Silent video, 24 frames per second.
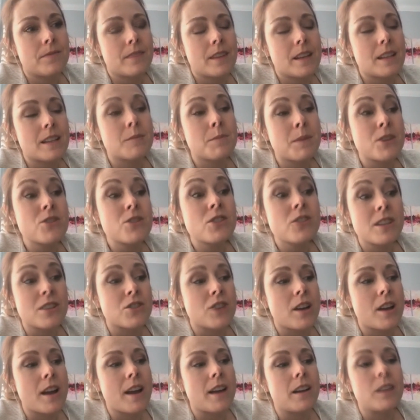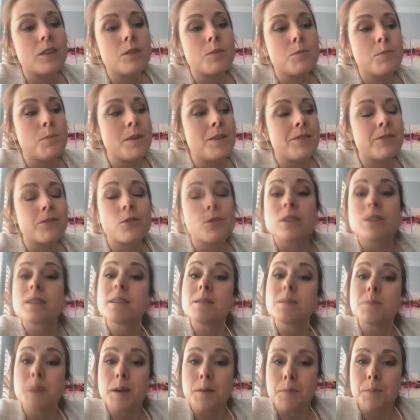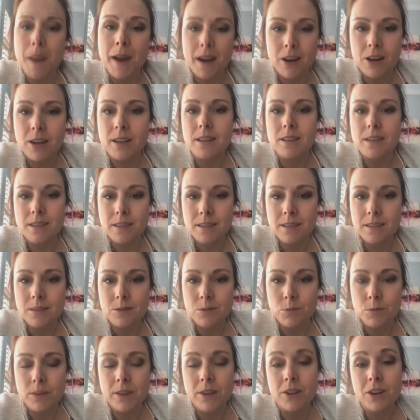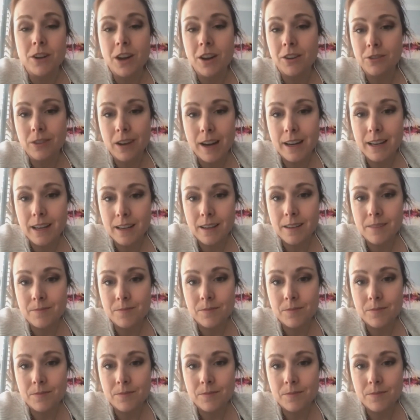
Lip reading: especially a child, be forced to be a parent when they're not ready.